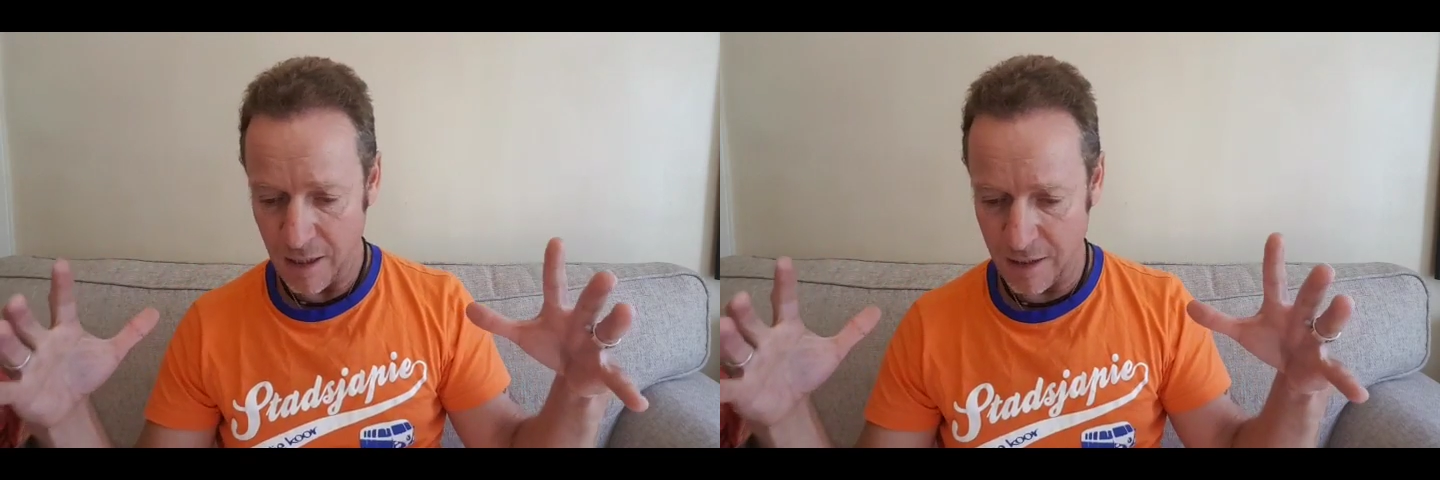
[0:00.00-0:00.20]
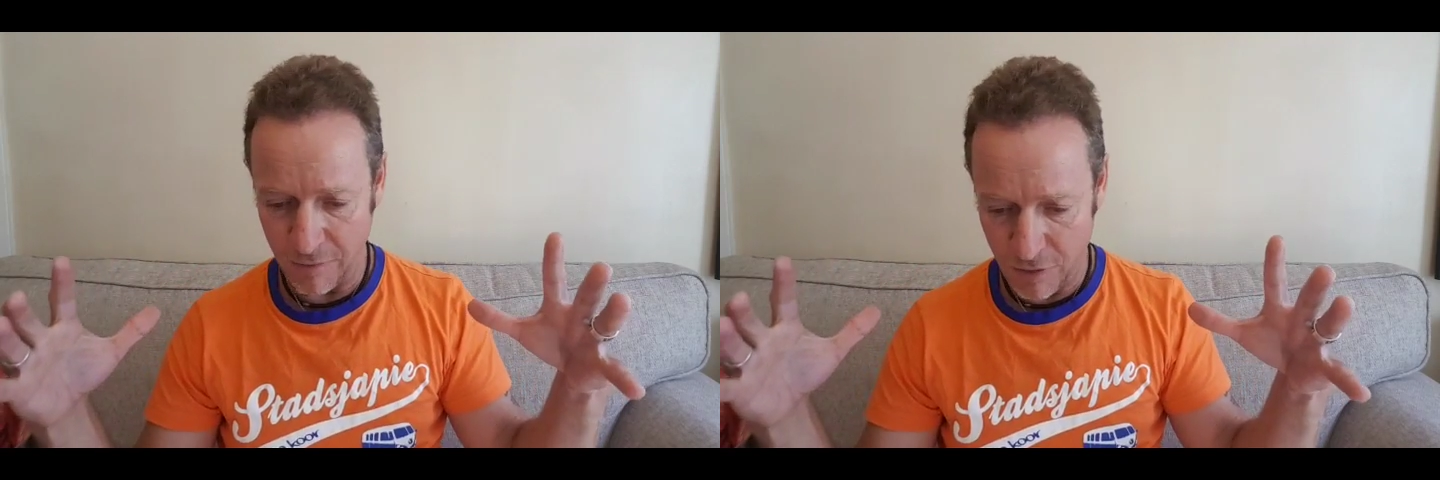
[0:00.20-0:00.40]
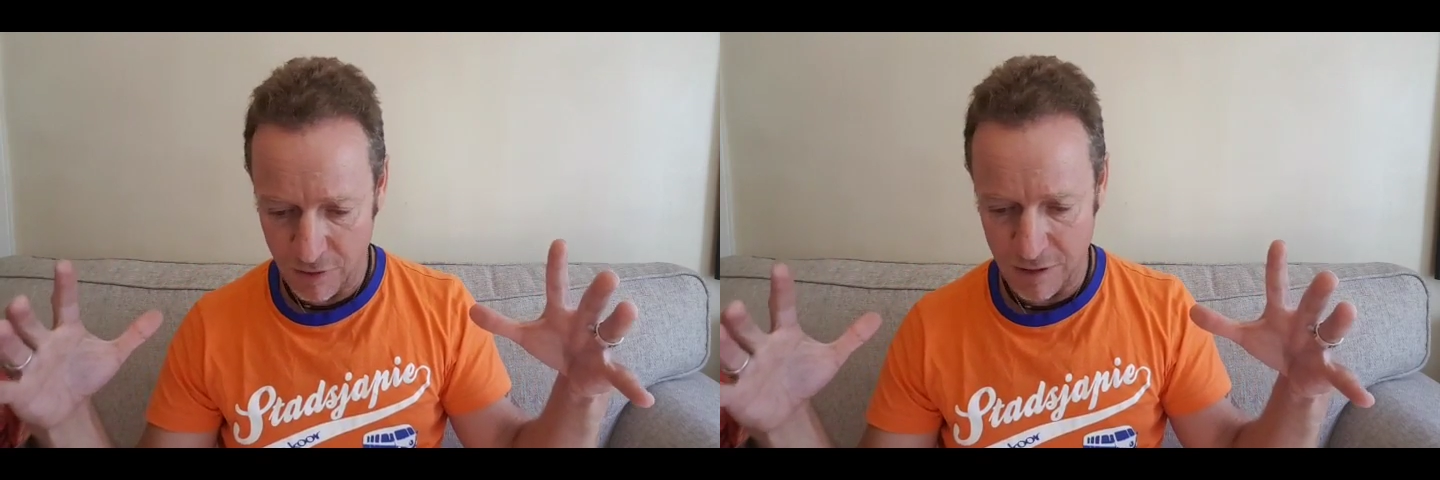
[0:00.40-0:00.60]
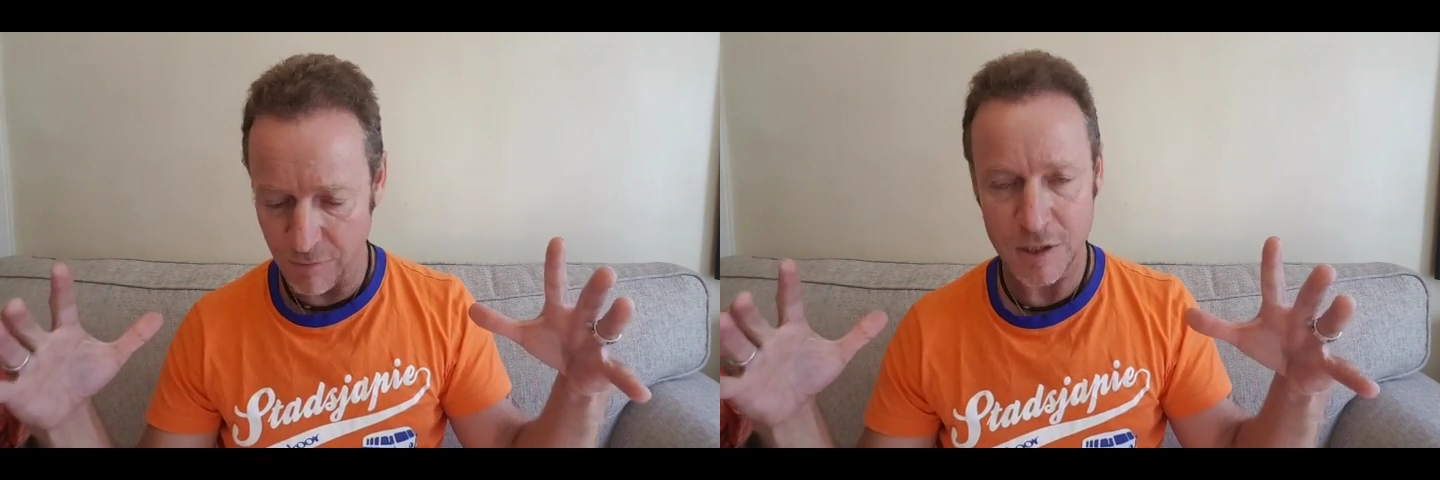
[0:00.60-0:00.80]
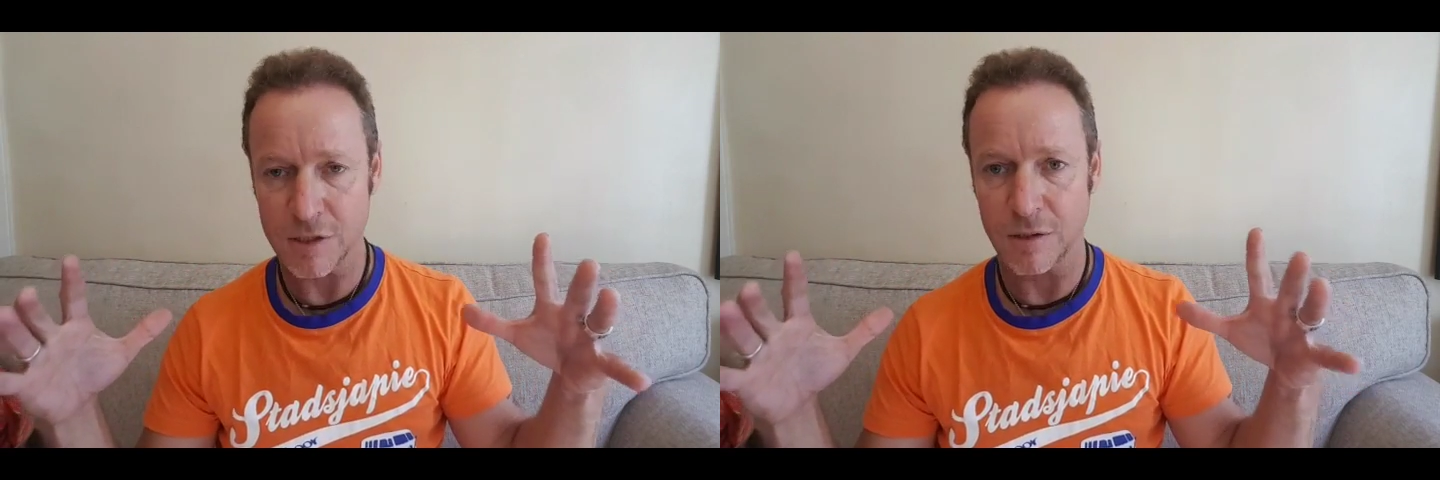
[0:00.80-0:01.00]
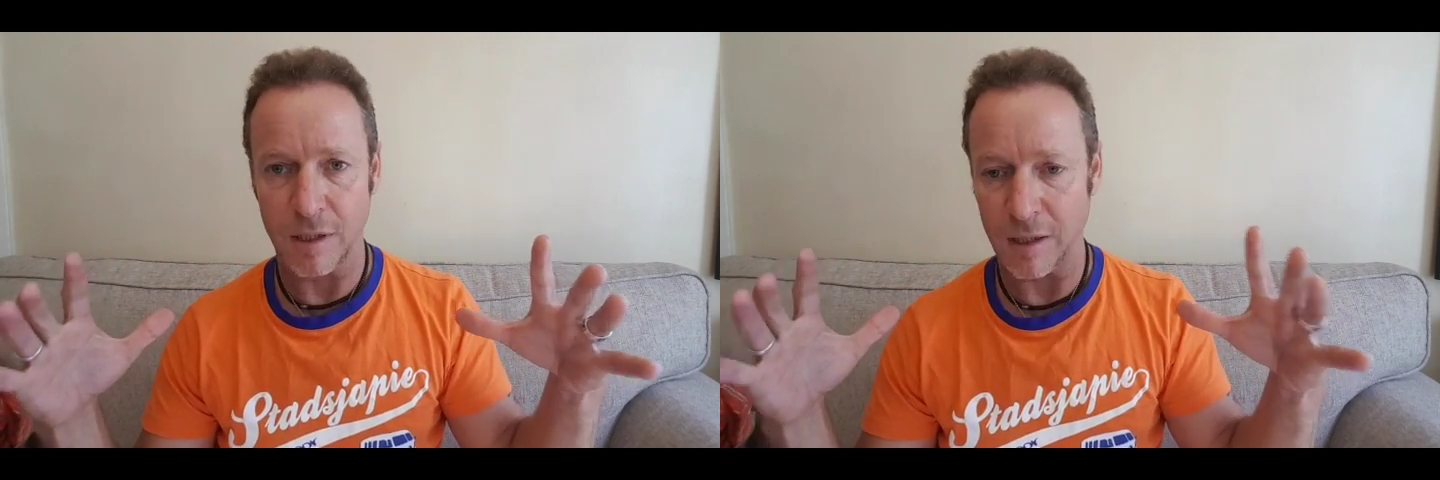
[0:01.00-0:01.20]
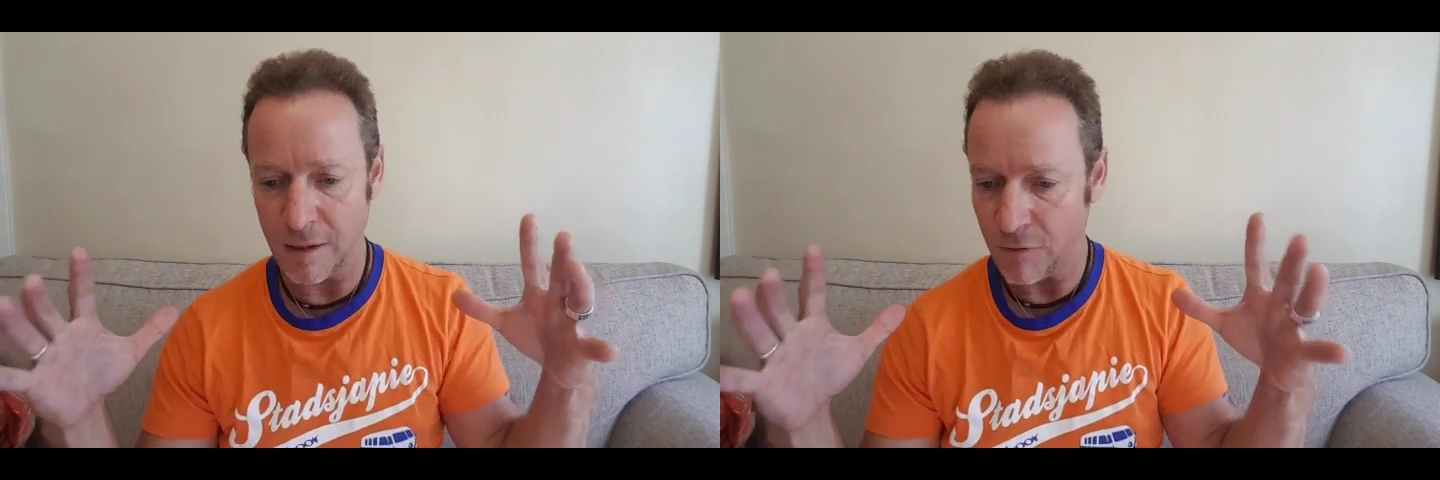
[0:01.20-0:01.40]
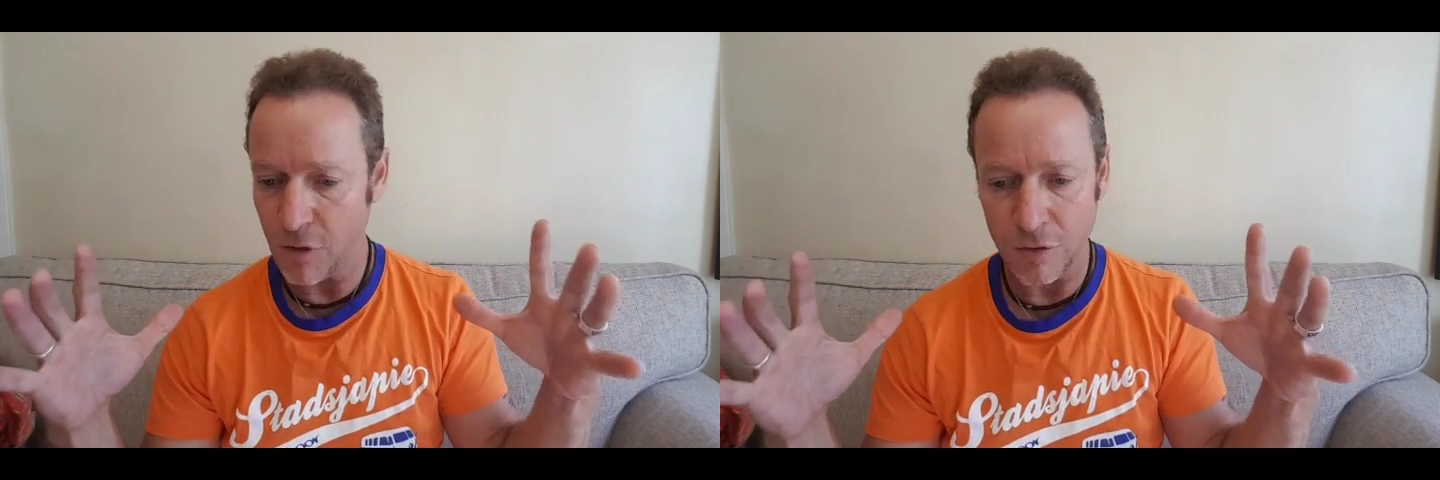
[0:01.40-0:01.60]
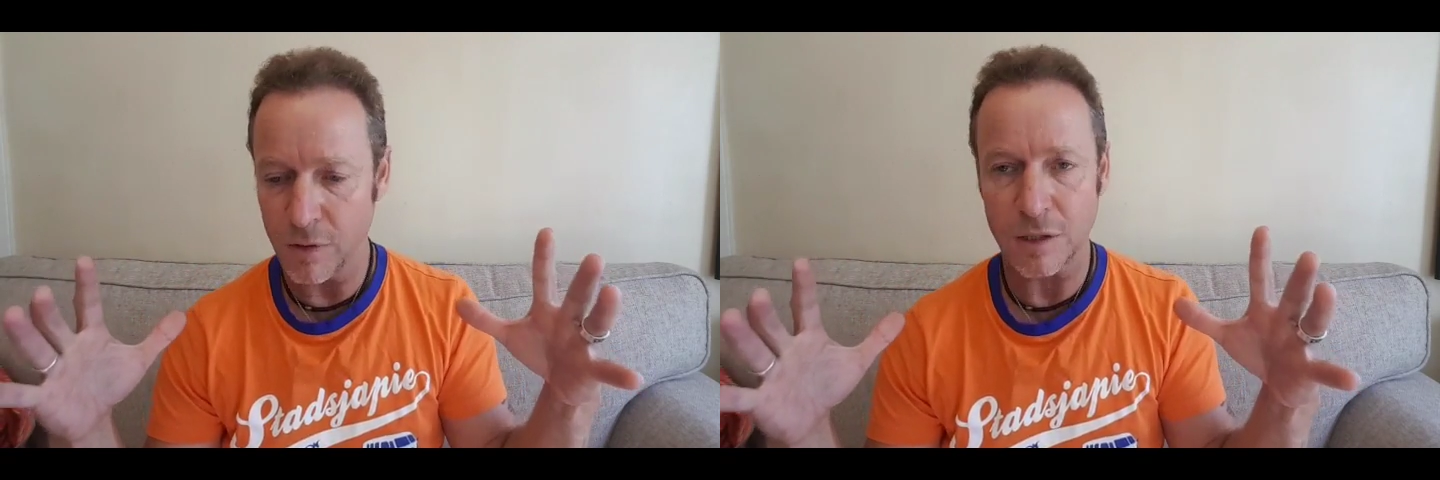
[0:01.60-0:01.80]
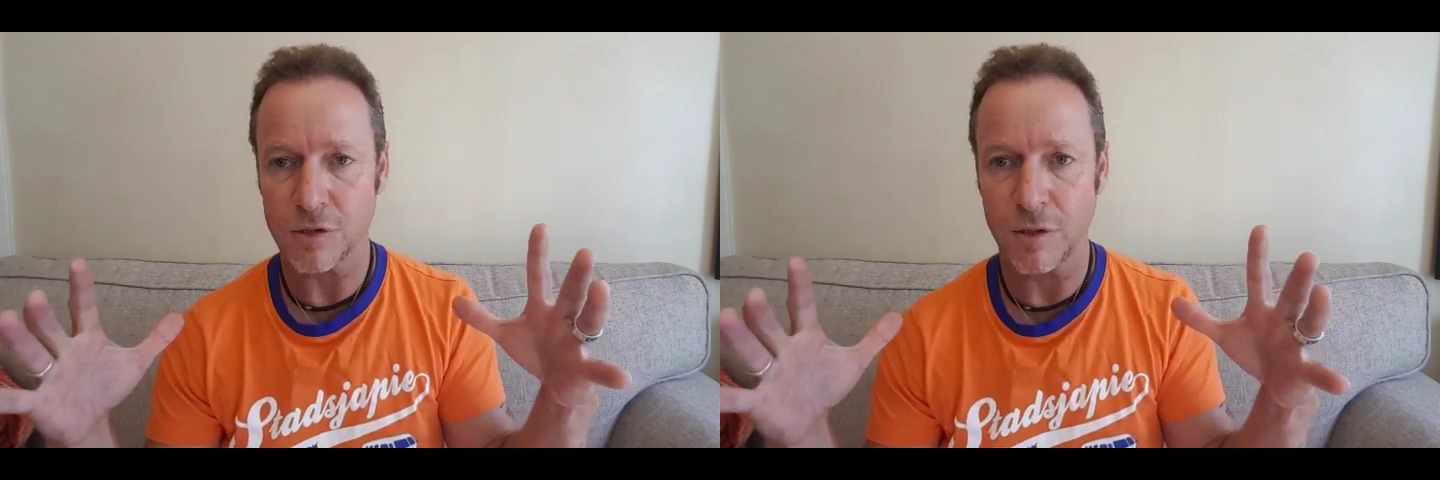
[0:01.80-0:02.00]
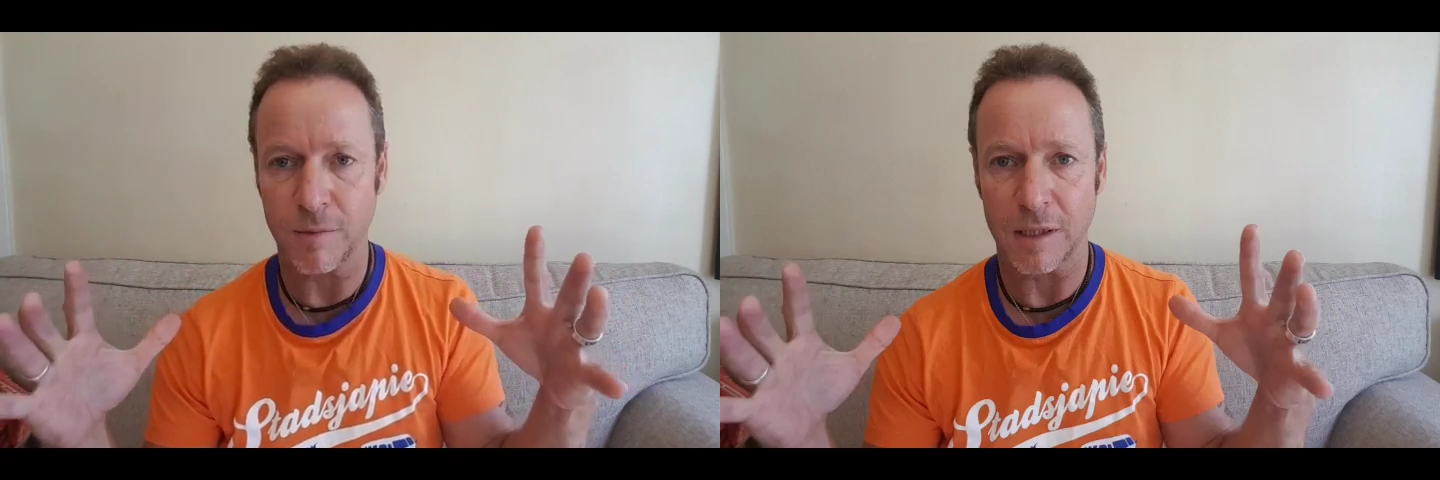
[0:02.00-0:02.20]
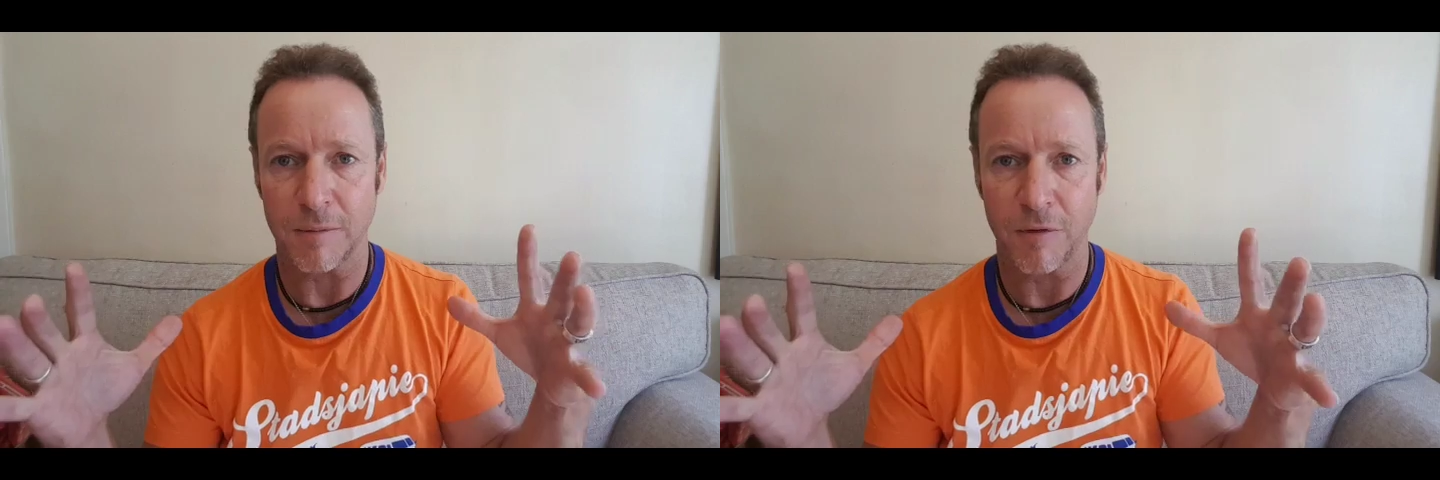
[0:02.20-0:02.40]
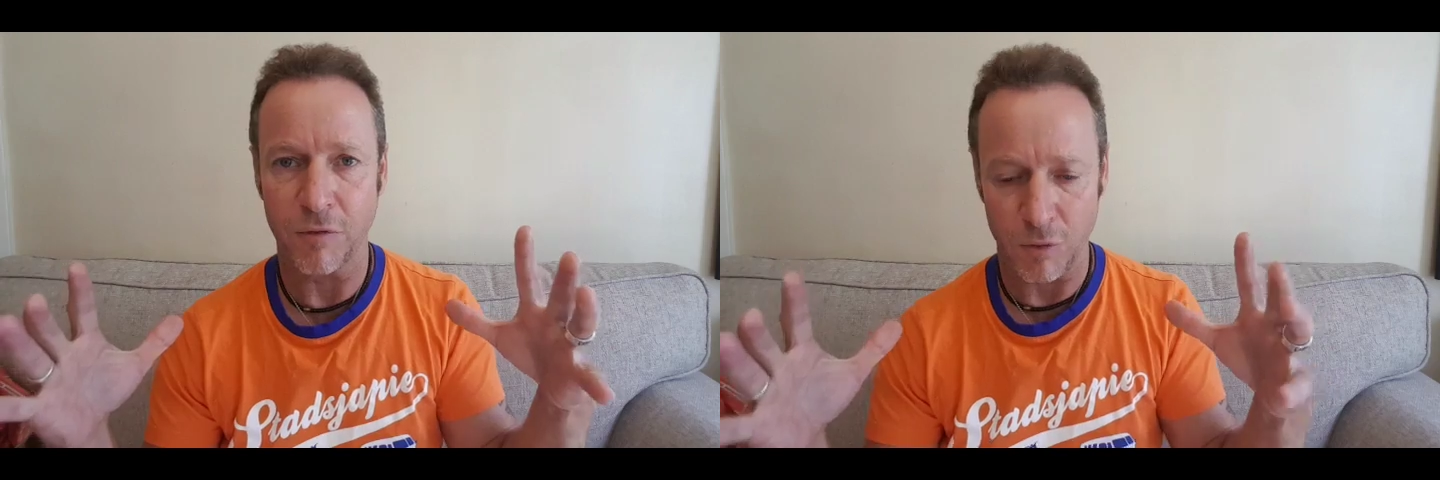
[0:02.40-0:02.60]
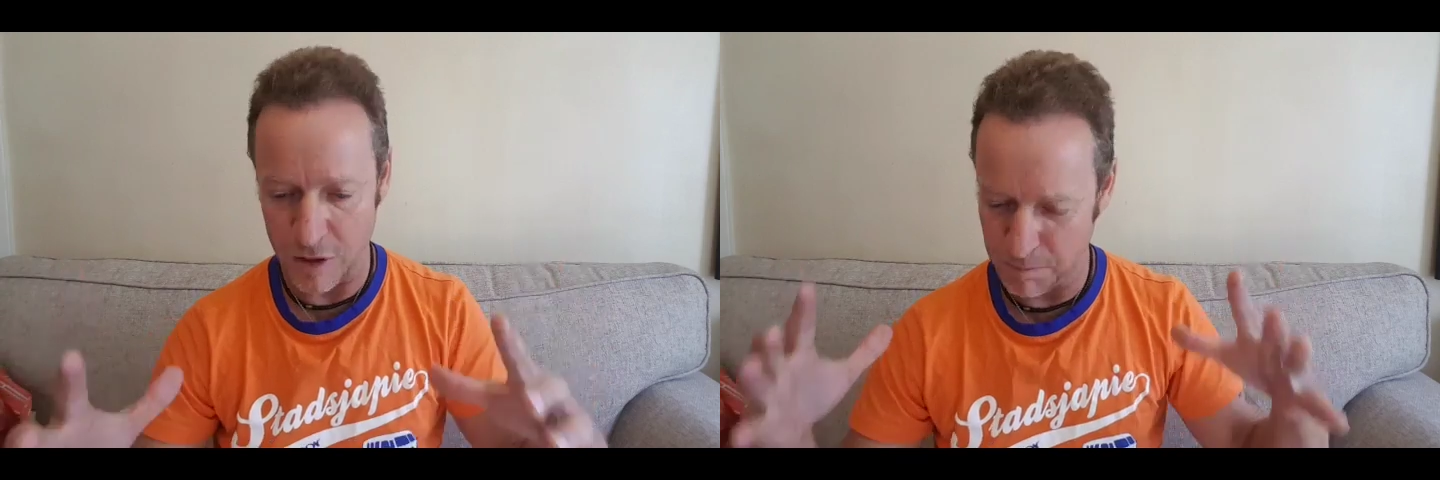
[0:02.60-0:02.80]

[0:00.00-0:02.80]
I'd never heard a reel scream like that before.